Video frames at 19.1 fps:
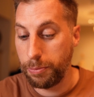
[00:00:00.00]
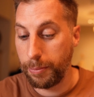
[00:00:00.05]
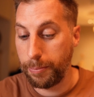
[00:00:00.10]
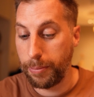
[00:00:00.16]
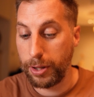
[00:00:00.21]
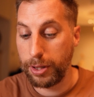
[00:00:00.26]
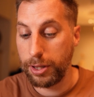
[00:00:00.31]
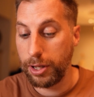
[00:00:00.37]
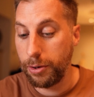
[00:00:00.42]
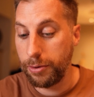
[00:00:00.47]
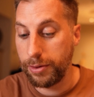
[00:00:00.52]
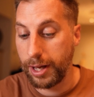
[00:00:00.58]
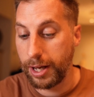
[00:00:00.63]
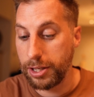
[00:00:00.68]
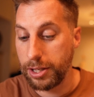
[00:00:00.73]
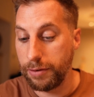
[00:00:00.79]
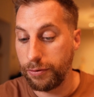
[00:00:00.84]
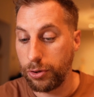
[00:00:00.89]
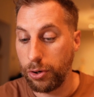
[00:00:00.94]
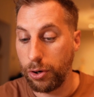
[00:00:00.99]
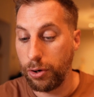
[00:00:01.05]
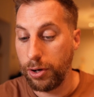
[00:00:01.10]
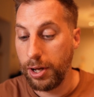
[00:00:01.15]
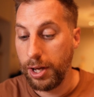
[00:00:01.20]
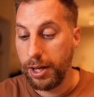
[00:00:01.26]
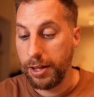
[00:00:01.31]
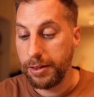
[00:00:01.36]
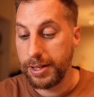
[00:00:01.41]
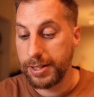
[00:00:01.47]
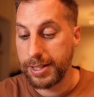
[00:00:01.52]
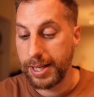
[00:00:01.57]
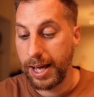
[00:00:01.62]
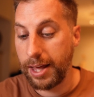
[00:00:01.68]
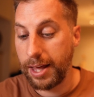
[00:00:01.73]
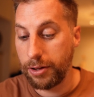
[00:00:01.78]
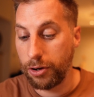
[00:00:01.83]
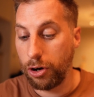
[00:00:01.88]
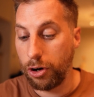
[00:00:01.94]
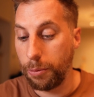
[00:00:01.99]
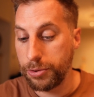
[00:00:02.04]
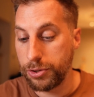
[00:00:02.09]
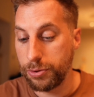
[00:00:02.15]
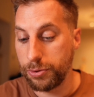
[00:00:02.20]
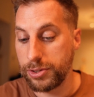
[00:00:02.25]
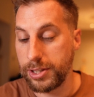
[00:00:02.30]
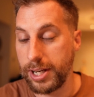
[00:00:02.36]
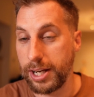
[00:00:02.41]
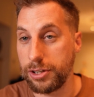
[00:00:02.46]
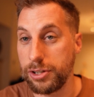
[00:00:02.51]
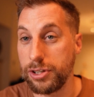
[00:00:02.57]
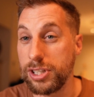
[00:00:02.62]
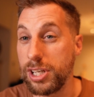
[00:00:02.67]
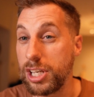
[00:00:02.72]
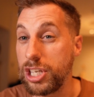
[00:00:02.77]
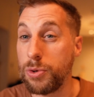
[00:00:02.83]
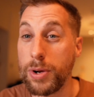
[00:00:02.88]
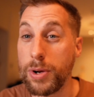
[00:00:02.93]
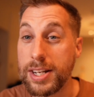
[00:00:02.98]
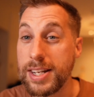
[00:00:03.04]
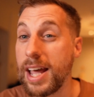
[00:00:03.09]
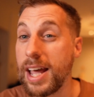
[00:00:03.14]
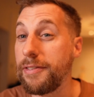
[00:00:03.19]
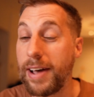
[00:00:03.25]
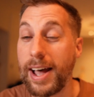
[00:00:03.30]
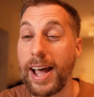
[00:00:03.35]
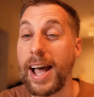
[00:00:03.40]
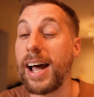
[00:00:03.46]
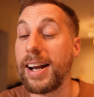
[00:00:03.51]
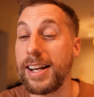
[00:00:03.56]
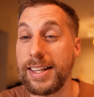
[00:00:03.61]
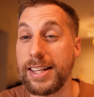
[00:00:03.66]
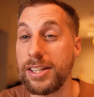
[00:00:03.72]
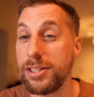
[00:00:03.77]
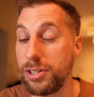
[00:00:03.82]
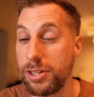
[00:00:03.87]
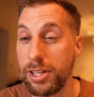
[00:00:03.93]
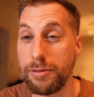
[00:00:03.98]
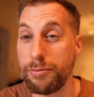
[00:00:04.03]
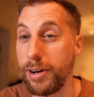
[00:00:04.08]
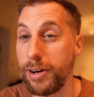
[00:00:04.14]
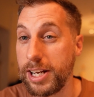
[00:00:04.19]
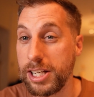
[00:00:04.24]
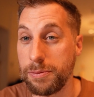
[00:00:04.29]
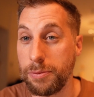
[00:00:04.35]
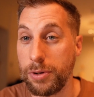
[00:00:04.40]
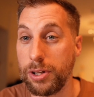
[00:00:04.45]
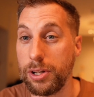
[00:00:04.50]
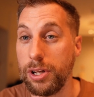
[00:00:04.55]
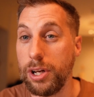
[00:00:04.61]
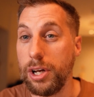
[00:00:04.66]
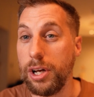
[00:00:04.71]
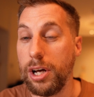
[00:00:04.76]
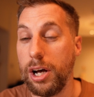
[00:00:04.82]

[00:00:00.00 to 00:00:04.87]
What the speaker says: But below that, you've got these other optional sections that you were never added into the arrangement,